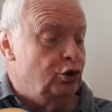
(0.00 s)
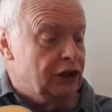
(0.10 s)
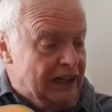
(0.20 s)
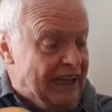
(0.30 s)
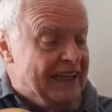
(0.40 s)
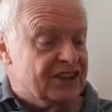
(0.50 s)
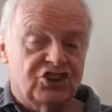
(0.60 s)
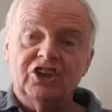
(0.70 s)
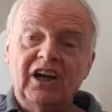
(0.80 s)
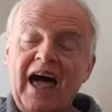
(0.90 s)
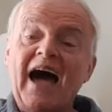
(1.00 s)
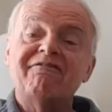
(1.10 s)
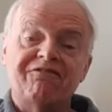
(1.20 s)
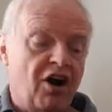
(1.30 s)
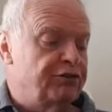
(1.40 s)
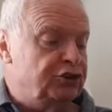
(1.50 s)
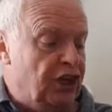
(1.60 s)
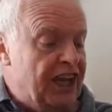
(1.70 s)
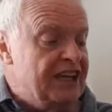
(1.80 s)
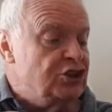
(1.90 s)
leads a life of
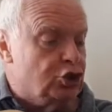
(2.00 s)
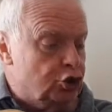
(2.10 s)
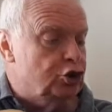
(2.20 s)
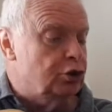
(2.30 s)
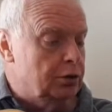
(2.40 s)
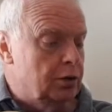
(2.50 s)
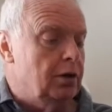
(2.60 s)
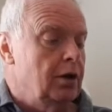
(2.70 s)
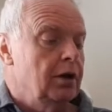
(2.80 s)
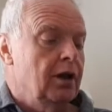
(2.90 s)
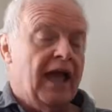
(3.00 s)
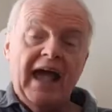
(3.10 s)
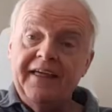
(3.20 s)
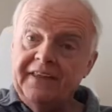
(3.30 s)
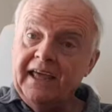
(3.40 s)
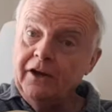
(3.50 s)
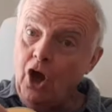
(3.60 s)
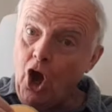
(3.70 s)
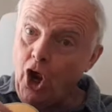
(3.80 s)
danger, and then